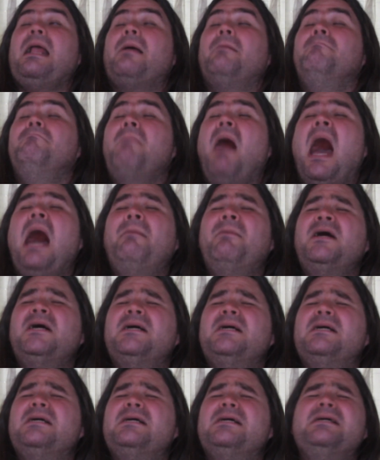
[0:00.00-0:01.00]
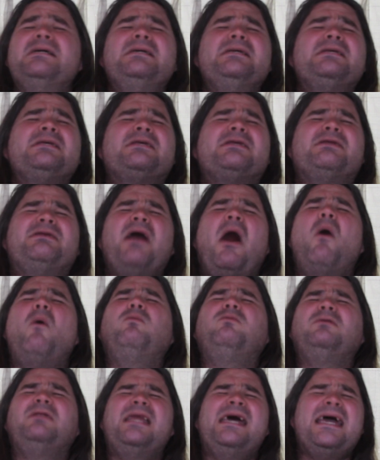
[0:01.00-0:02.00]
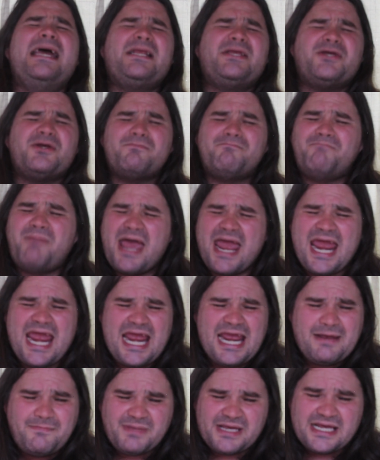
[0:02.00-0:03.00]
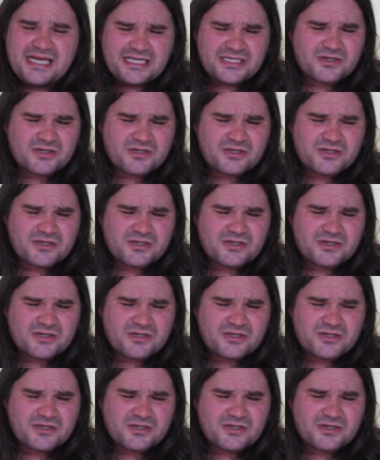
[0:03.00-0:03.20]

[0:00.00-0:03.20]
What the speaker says: Mamas, don't let your babies